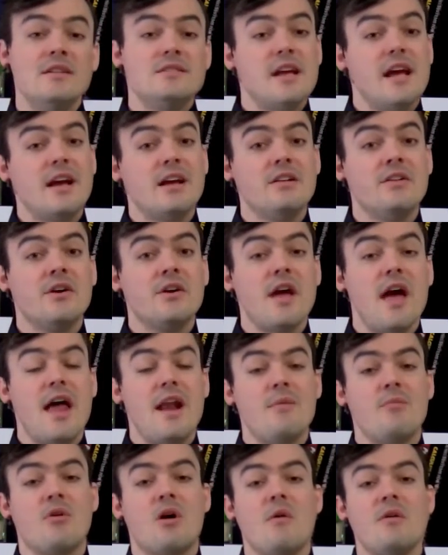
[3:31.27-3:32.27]
Take a look at
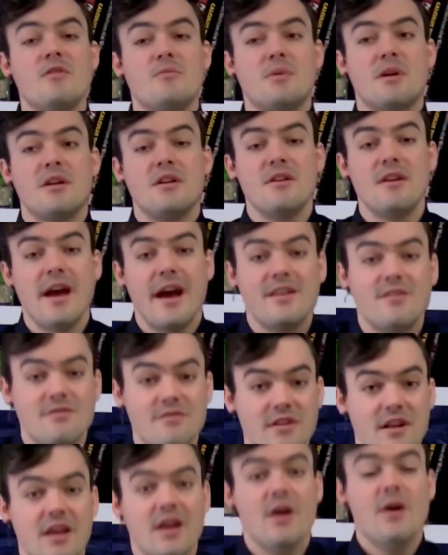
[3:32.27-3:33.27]
them. We're always bringing you guys
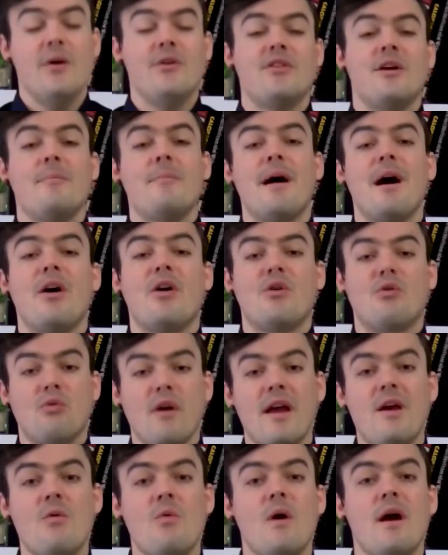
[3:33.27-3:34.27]
videos about
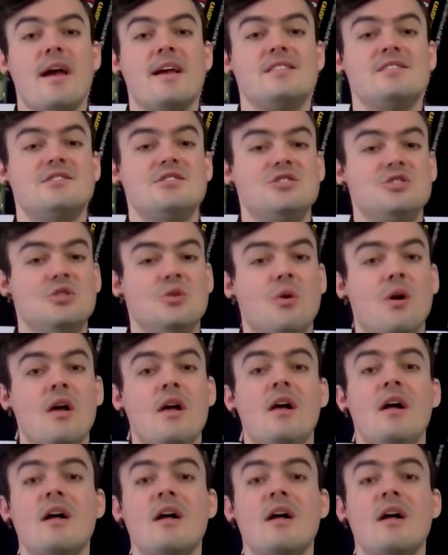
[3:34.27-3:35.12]
great ways to do